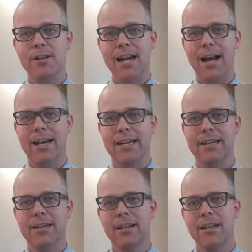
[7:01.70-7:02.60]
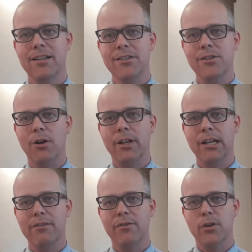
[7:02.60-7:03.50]
9, starting
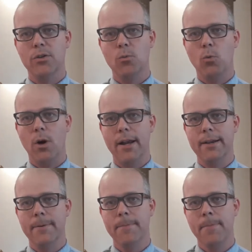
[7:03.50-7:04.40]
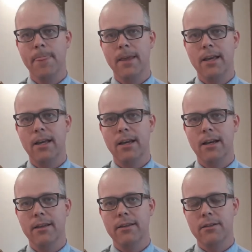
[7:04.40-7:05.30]
at verse 1. Uh,
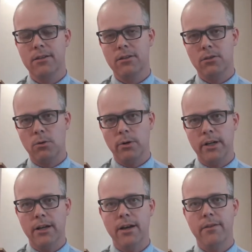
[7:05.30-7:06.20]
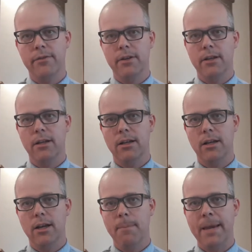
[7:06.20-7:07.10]
this is a story of
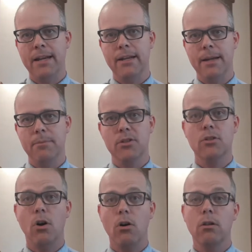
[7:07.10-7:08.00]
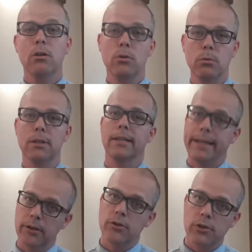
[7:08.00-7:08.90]
a man named Saul who will
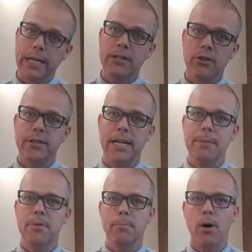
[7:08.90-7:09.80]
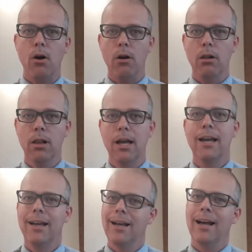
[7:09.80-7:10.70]
later change his name to Paul.
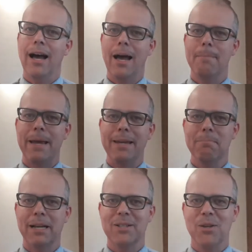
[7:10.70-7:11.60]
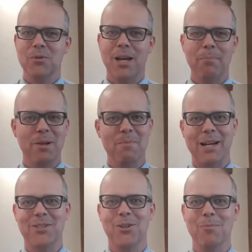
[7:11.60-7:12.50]
I may mix those up in
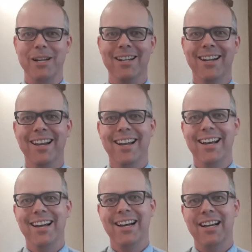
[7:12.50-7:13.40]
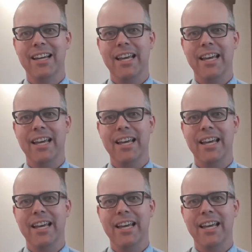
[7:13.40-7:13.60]
my sermon. Uh,